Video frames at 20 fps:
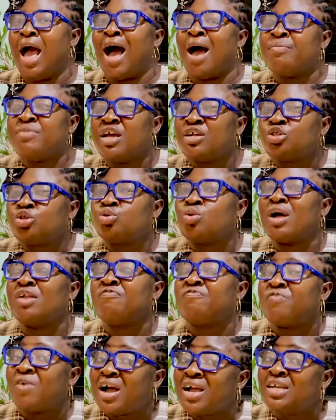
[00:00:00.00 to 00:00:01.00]
I'm here to
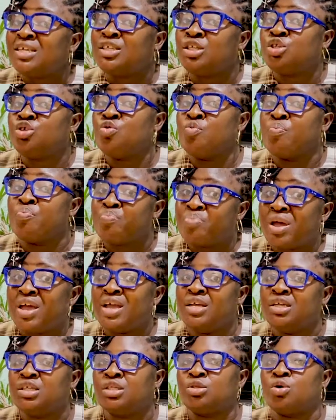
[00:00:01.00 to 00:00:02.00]
advise you
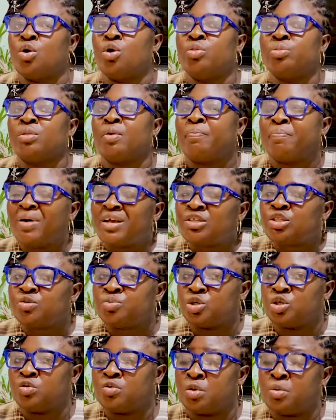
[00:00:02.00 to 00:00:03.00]
based on the best
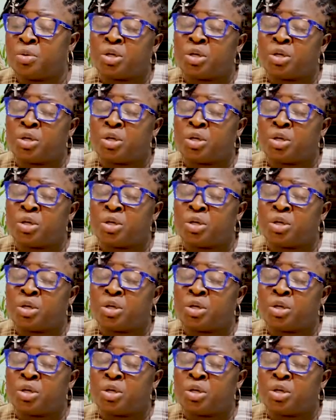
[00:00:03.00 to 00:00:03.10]
options for you.